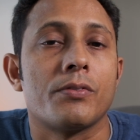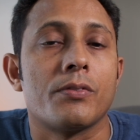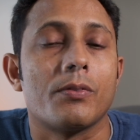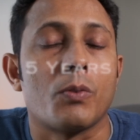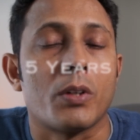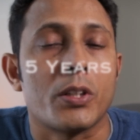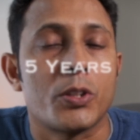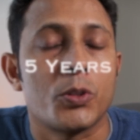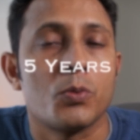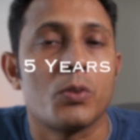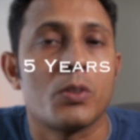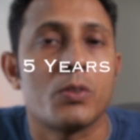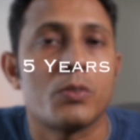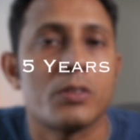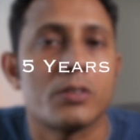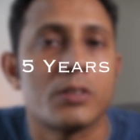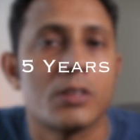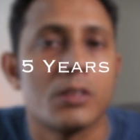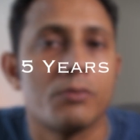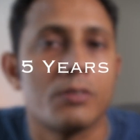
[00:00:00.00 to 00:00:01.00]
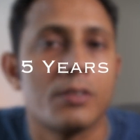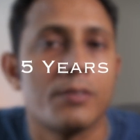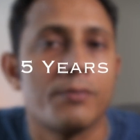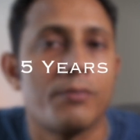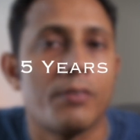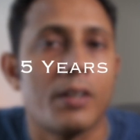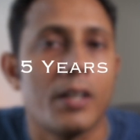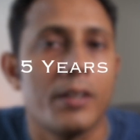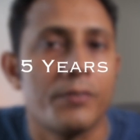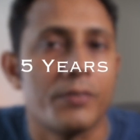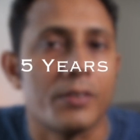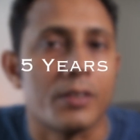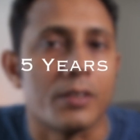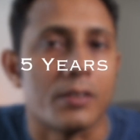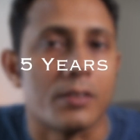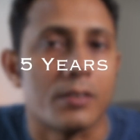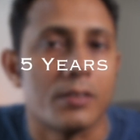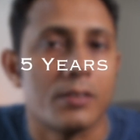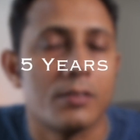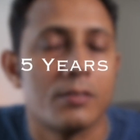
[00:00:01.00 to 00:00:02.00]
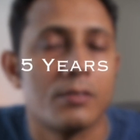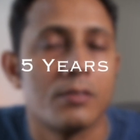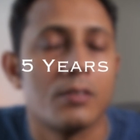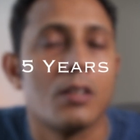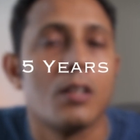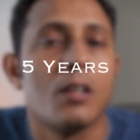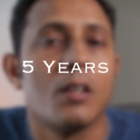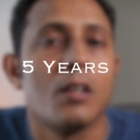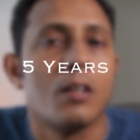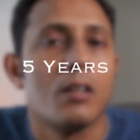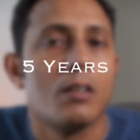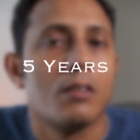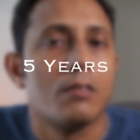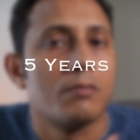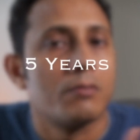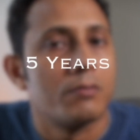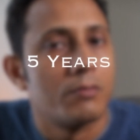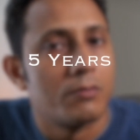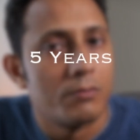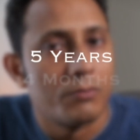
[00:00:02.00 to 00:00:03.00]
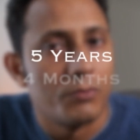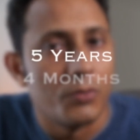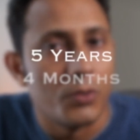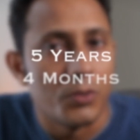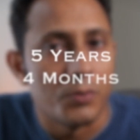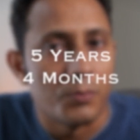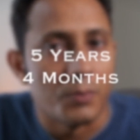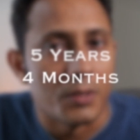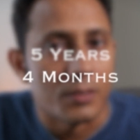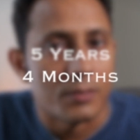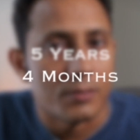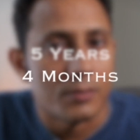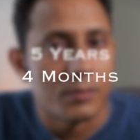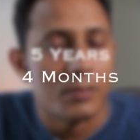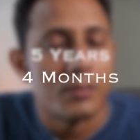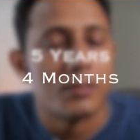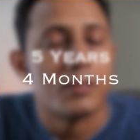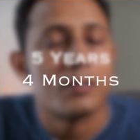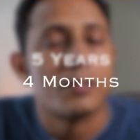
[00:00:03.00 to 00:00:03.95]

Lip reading: what you want to achieve in 5 years, 4 months,